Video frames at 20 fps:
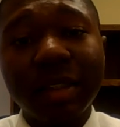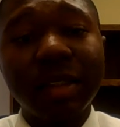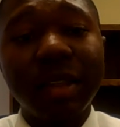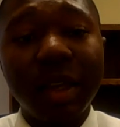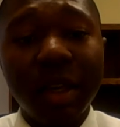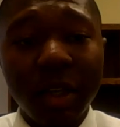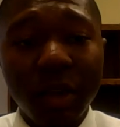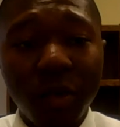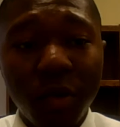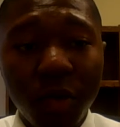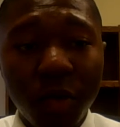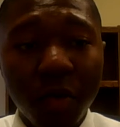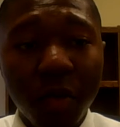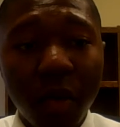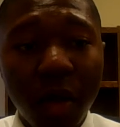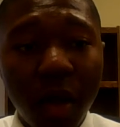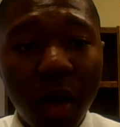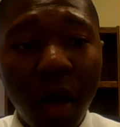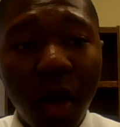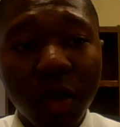Study Group,
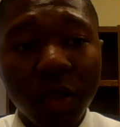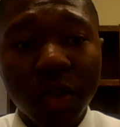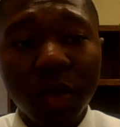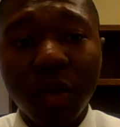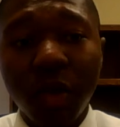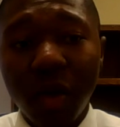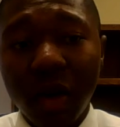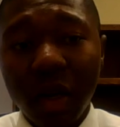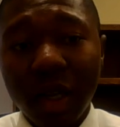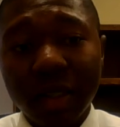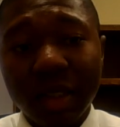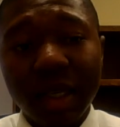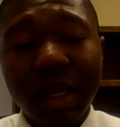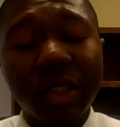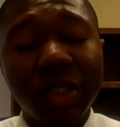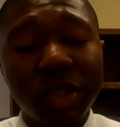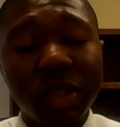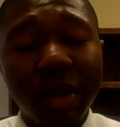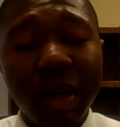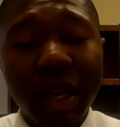also known as the
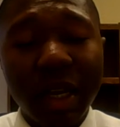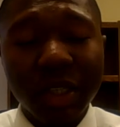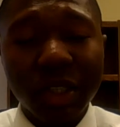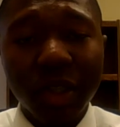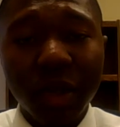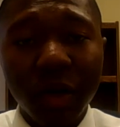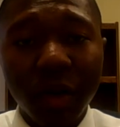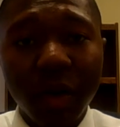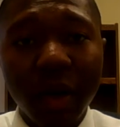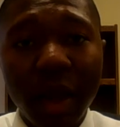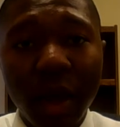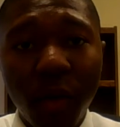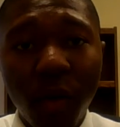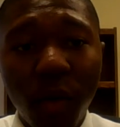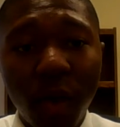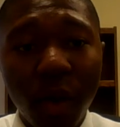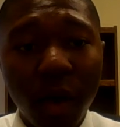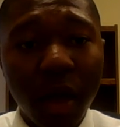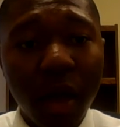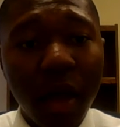International
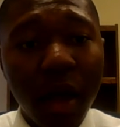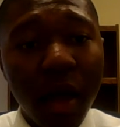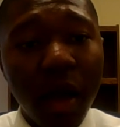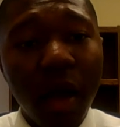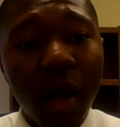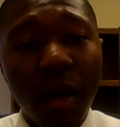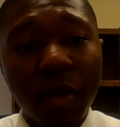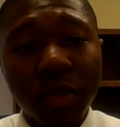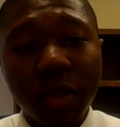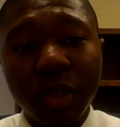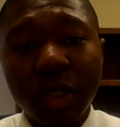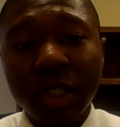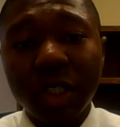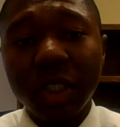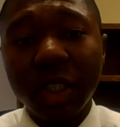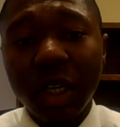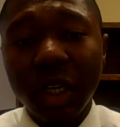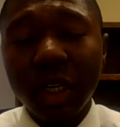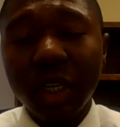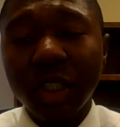Network of
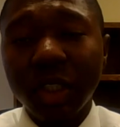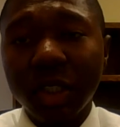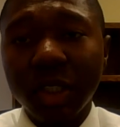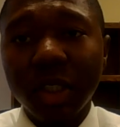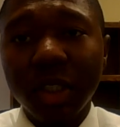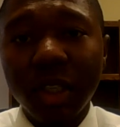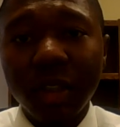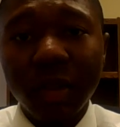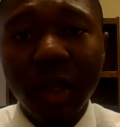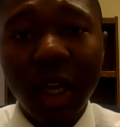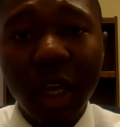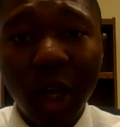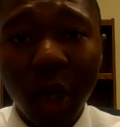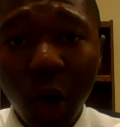Strategic Initiatives in